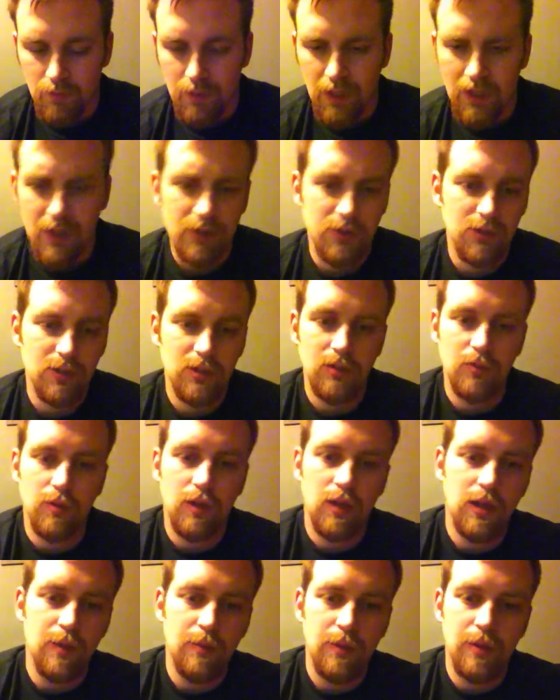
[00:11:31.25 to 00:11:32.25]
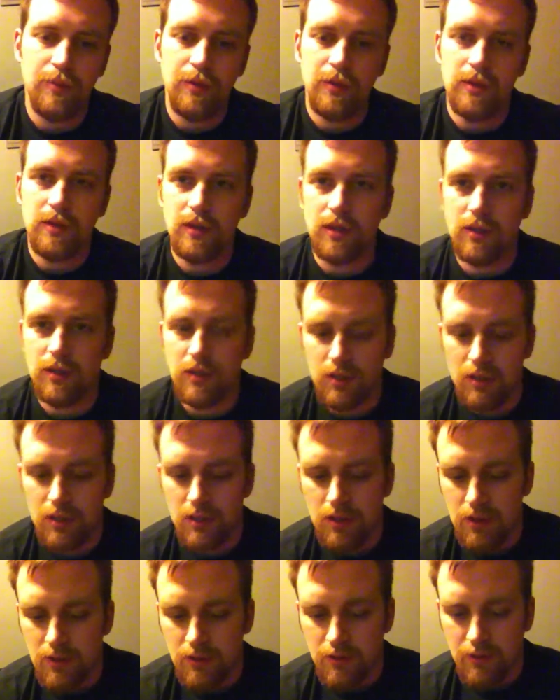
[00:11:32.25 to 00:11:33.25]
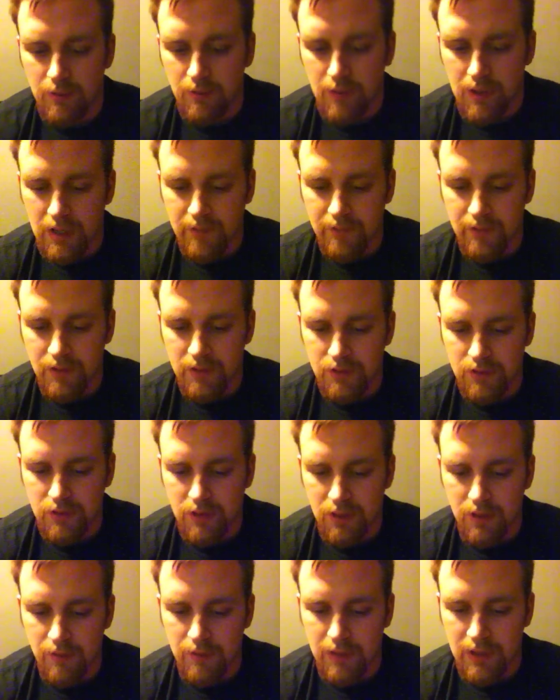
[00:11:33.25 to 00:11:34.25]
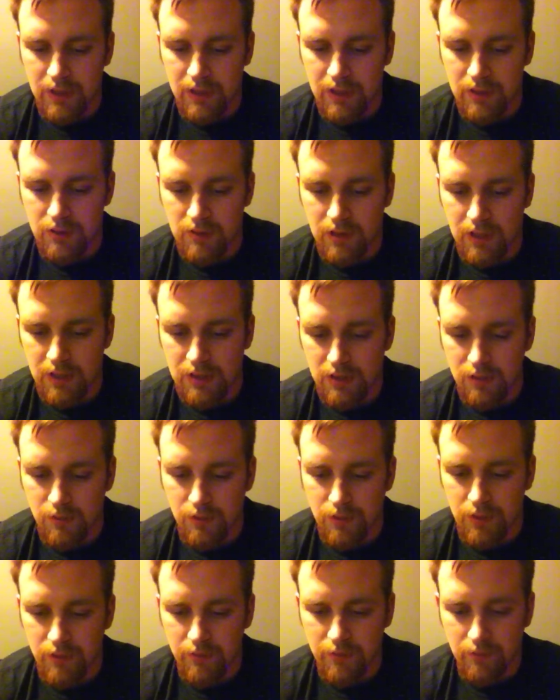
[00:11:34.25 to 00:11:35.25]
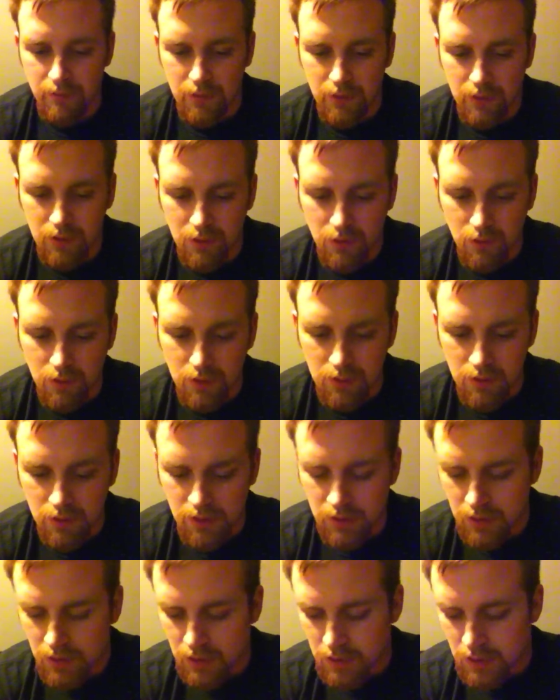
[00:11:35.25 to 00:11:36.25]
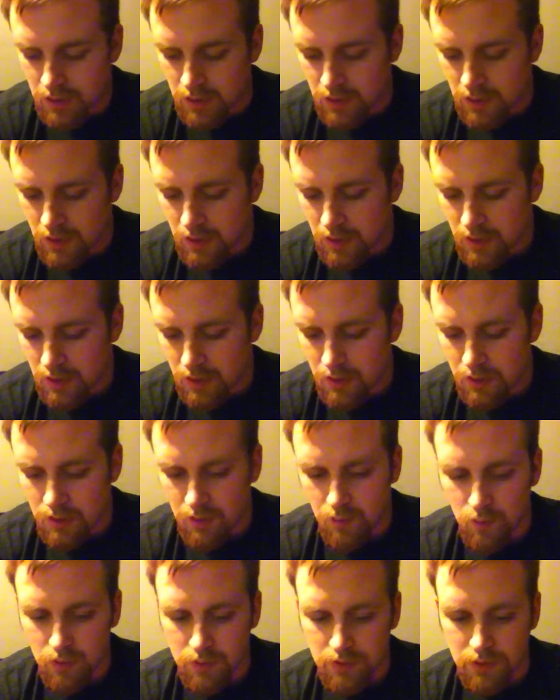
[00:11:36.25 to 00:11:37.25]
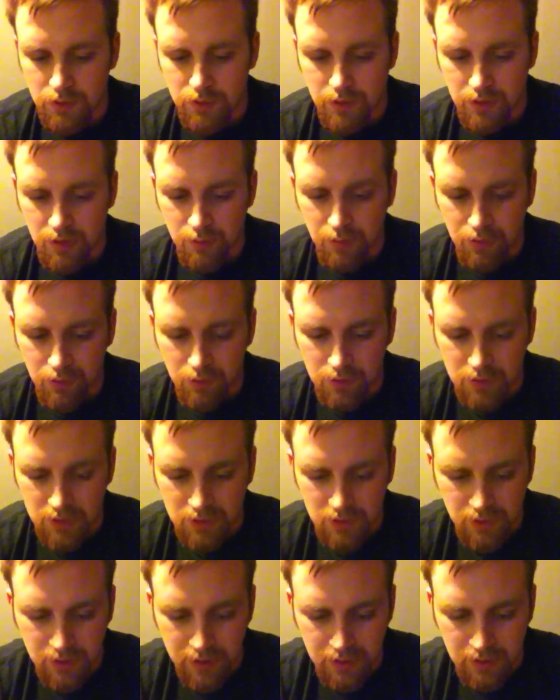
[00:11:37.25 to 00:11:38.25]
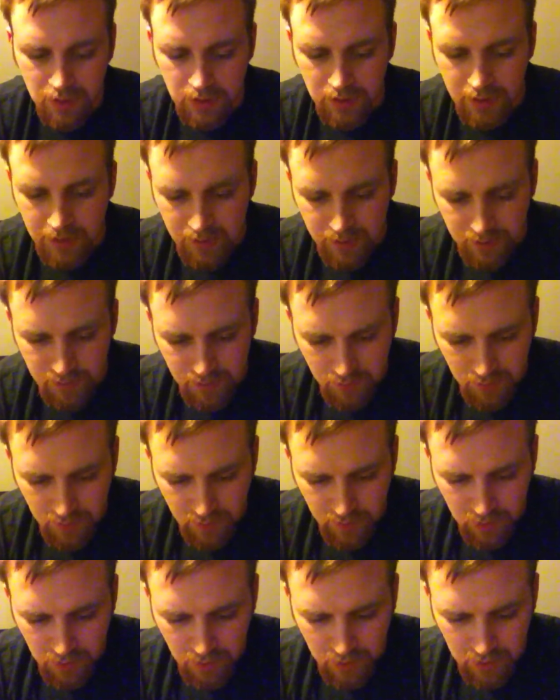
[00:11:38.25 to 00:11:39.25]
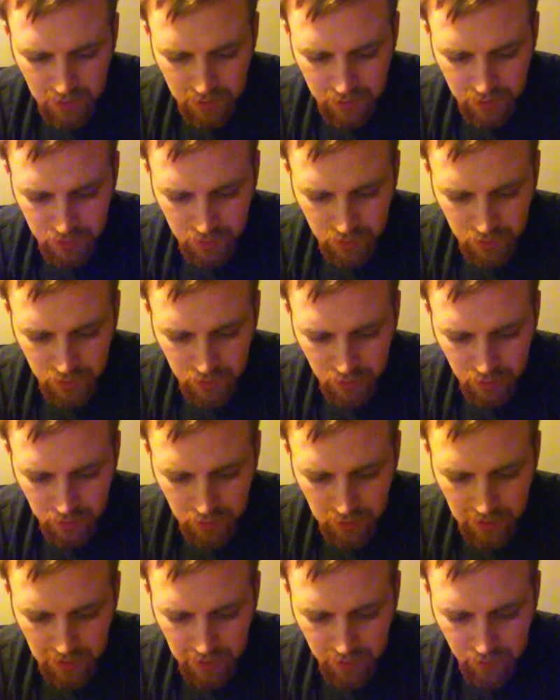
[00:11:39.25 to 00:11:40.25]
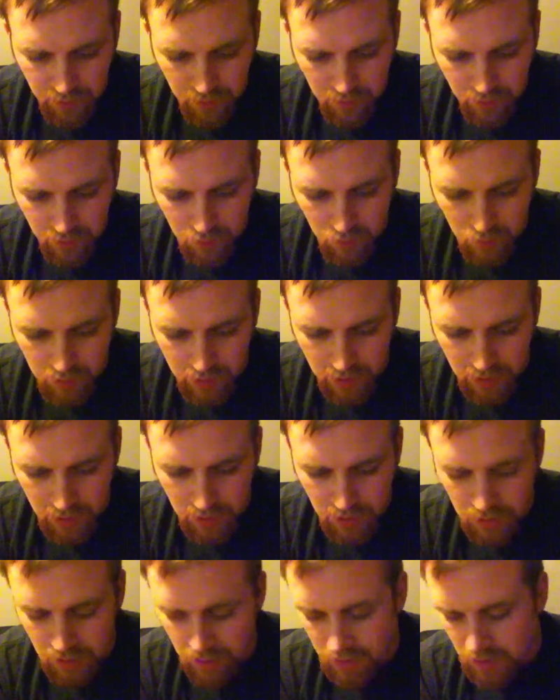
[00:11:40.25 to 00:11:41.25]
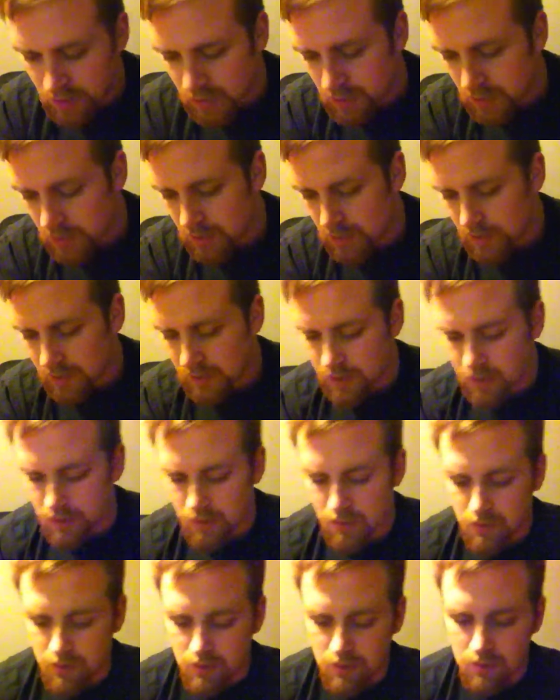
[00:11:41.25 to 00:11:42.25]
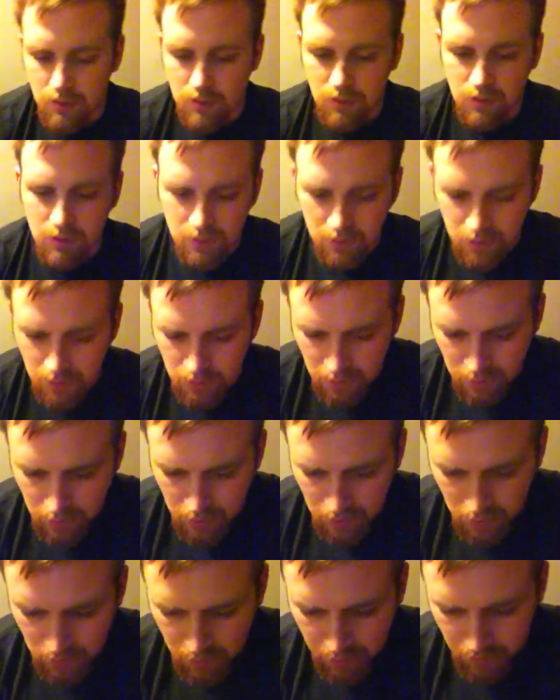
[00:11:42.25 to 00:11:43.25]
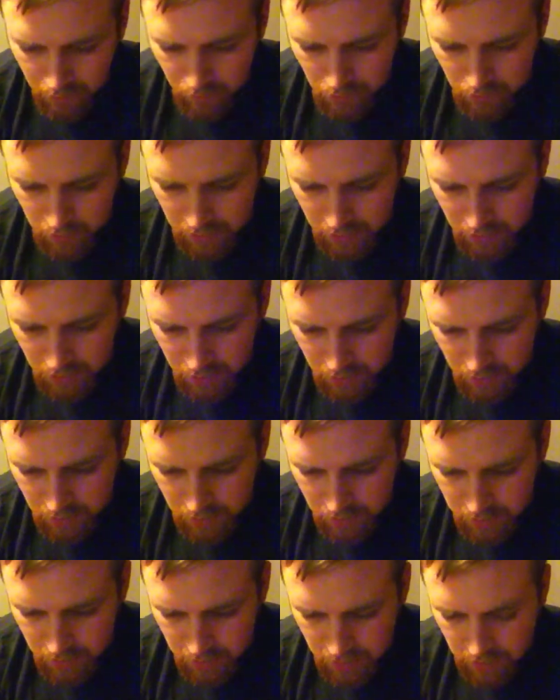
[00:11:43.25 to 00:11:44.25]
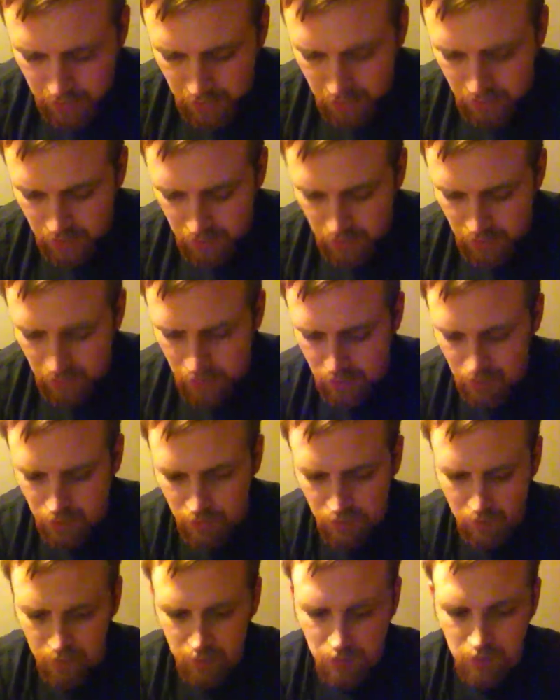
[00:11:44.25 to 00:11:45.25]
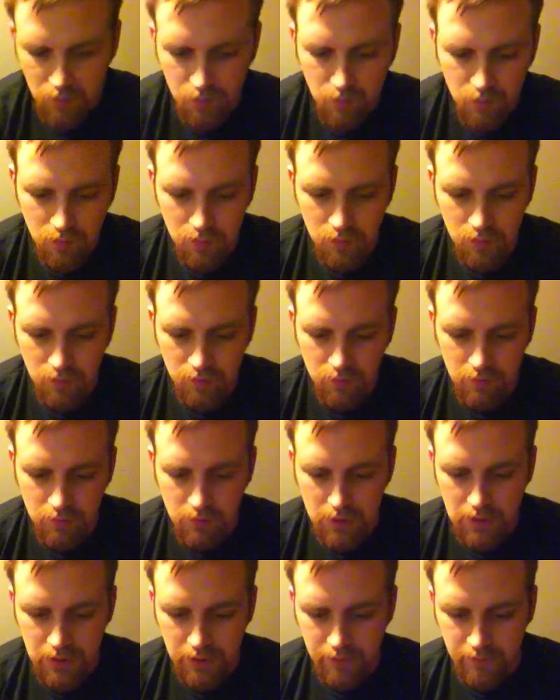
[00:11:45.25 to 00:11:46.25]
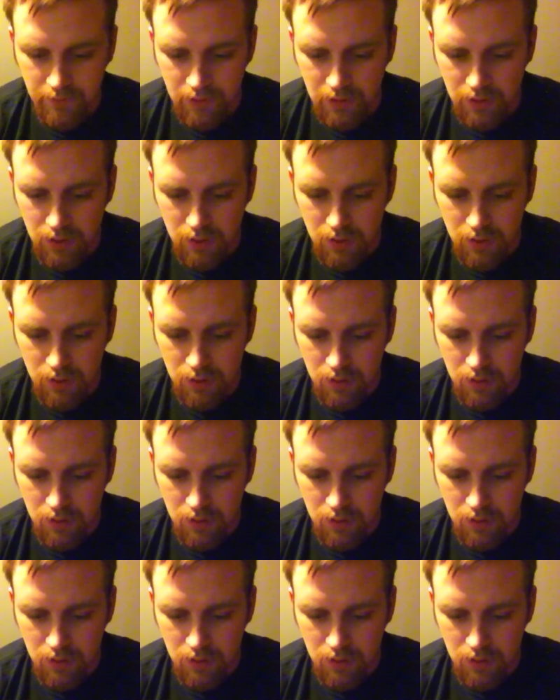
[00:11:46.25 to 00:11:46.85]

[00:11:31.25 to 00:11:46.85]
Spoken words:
Actually, you know what? I'm gonna put the modified striker back in. You guys are pretty familiar with what the trigger pull is already like, so let me go ahead and just show you that real quick again of what it is like modified.